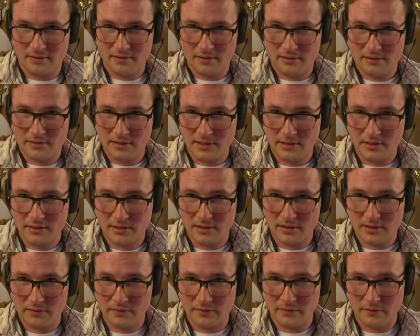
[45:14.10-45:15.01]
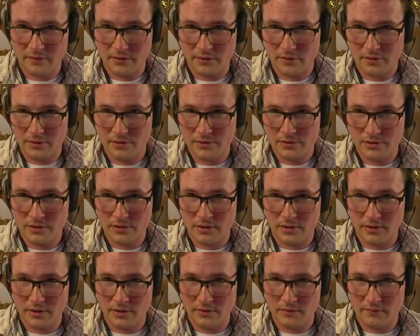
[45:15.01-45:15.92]
Tend to converge
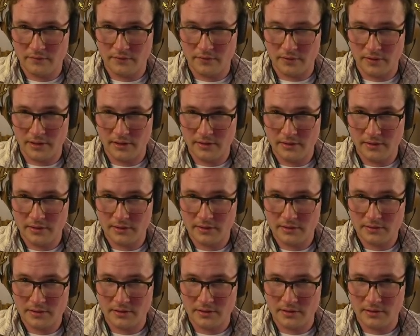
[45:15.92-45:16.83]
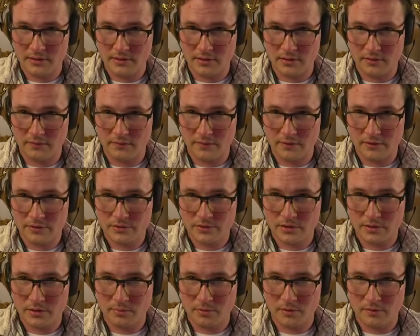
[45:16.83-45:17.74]
on... For line thickness, I tend to converge on
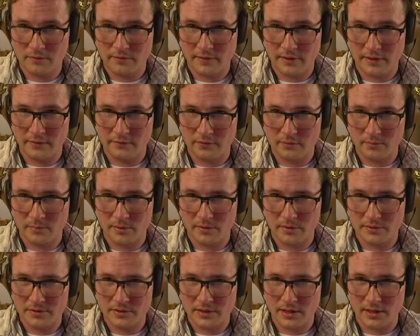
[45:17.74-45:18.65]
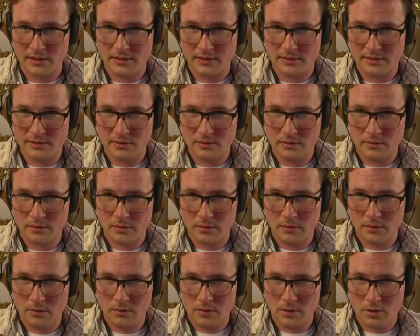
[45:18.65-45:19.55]
the profile from both sides.
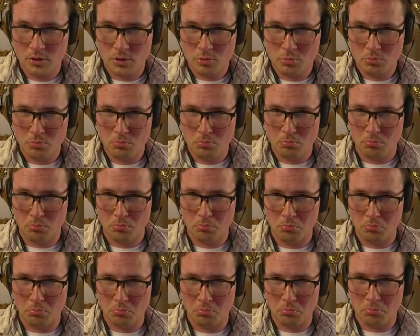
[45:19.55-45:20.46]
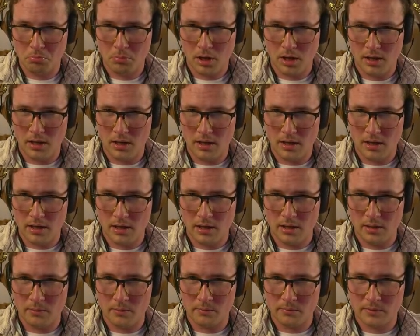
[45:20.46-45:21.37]
Can
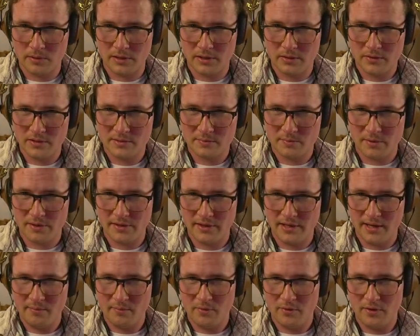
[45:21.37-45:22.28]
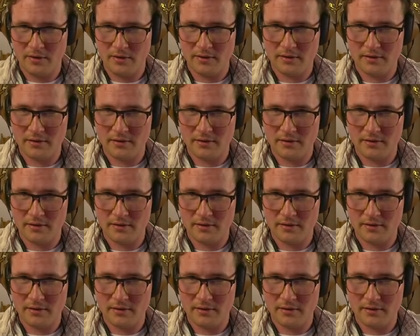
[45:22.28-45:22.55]
you explain that more?